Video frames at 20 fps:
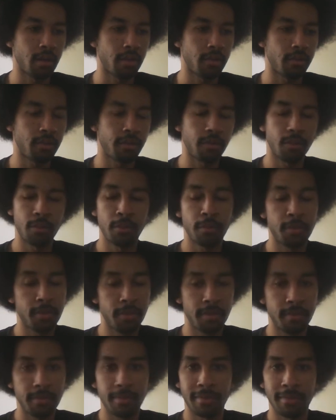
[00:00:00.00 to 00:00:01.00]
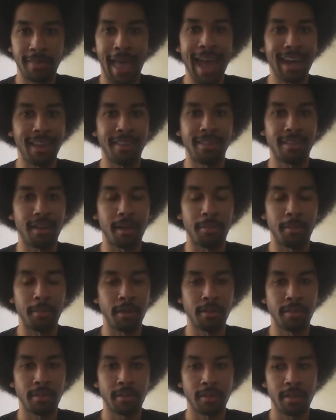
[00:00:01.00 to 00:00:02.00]
So that is
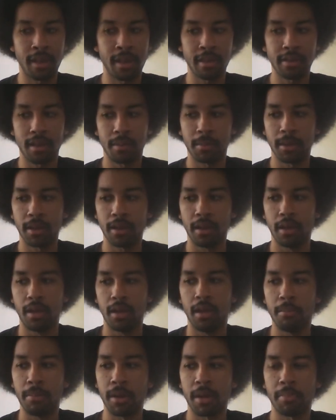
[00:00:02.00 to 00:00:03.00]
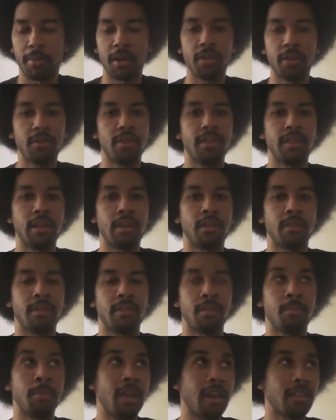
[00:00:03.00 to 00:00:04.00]
coming. So that's coming. But apparently,
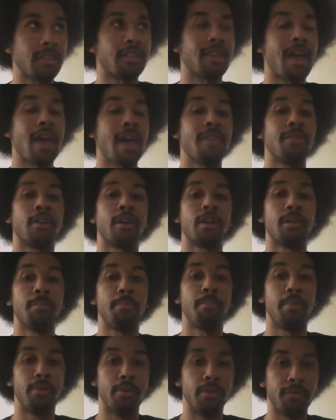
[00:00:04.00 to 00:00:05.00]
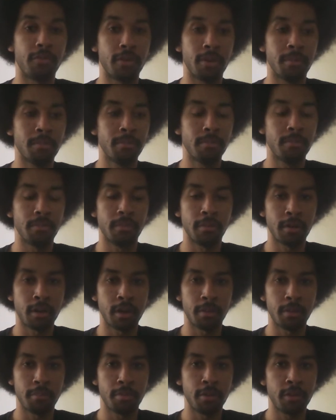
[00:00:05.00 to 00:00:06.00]
because of that, they're going to pull it from
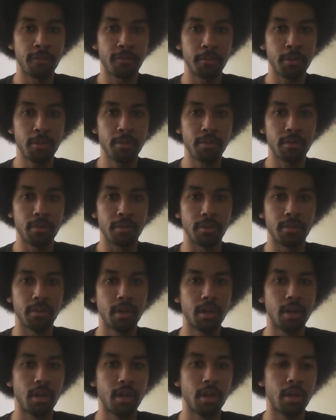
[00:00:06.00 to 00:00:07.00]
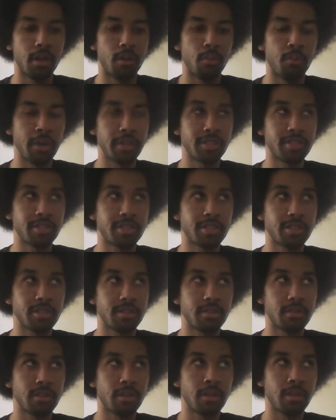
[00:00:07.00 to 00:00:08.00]
Hulu,
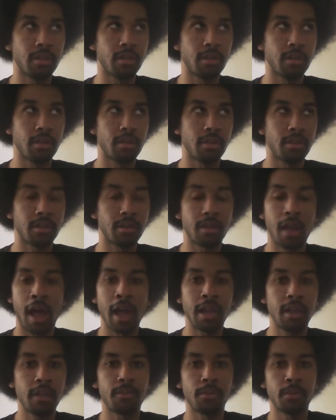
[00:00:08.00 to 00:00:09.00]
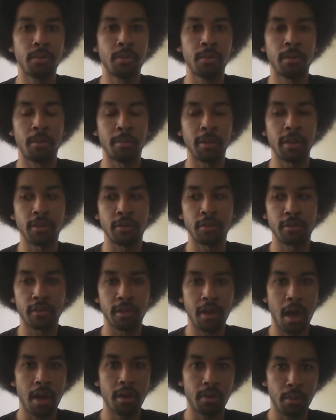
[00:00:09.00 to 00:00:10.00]
which I love Hulu. I mean, there's a
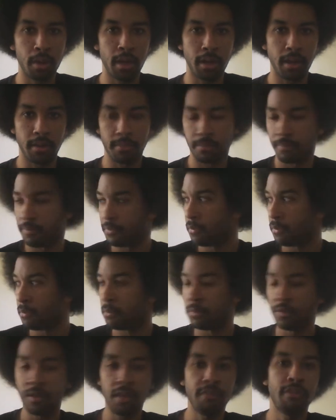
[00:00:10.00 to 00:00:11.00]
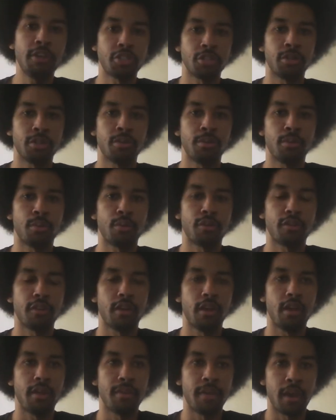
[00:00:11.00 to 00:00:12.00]
lot of great TV
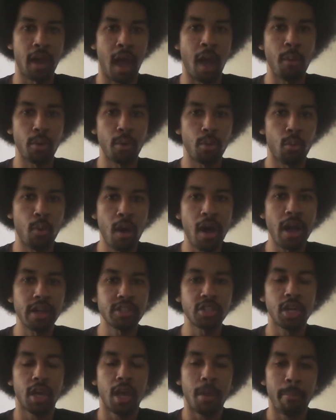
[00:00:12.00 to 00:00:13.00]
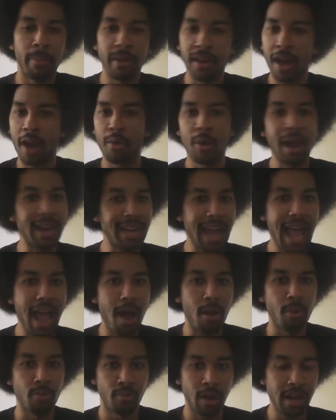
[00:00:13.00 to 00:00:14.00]
shows that I want to watch, but not right
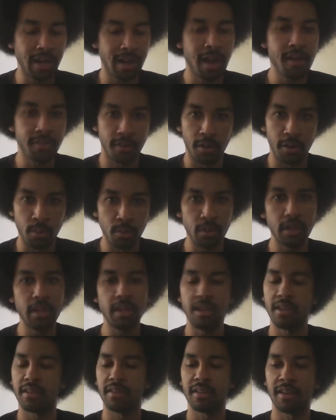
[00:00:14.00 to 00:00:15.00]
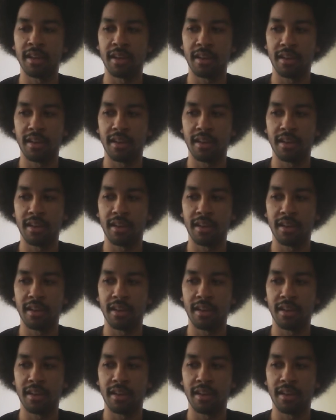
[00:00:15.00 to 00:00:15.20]
now. Right now, the only